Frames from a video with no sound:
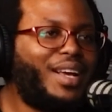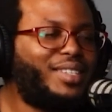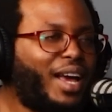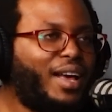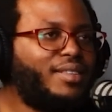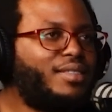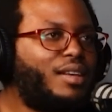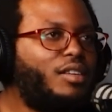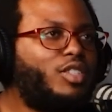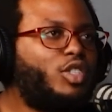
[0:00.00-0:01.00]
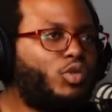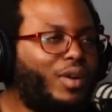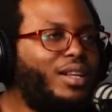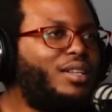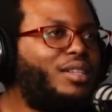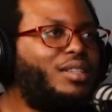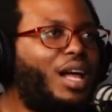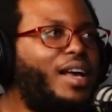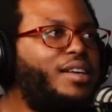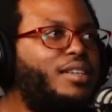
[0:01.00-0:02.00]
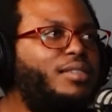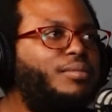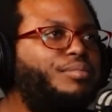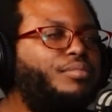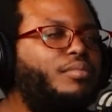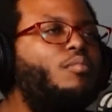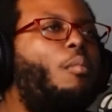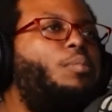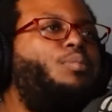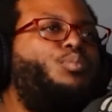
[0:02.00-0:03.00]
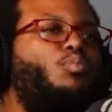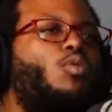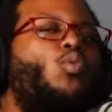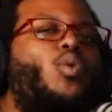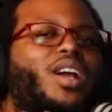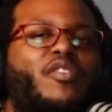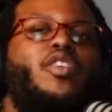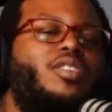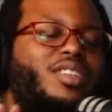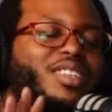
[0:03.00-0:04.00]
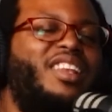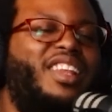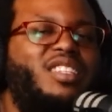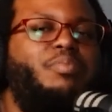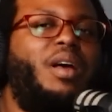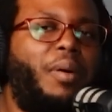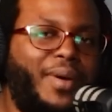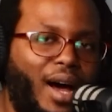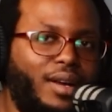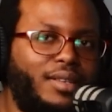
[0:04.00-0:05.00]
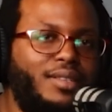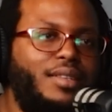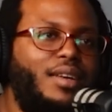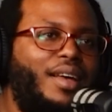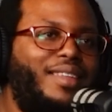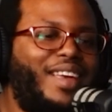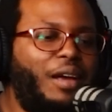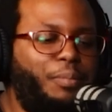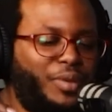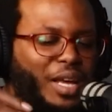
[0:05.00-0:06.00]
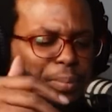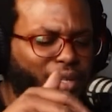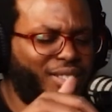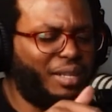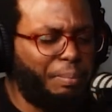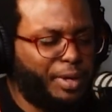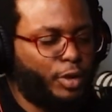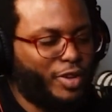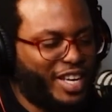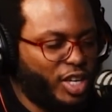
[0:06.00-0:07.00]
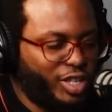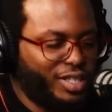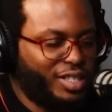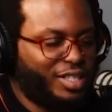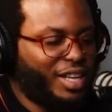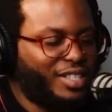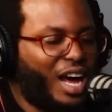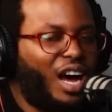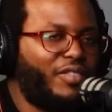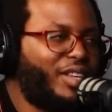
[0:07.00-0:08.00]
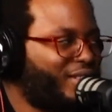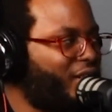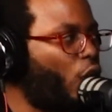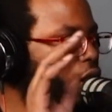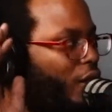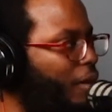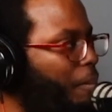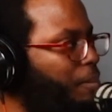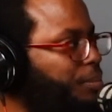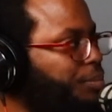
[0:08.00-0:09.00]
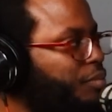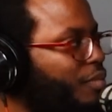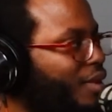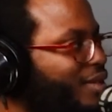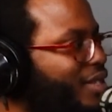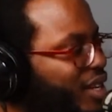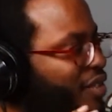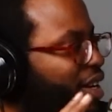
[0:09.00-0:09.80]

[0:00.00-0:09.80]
It tastes straight like whatever. I'm gonna be honest. They they put some bittering agent that's obvious in all of them to give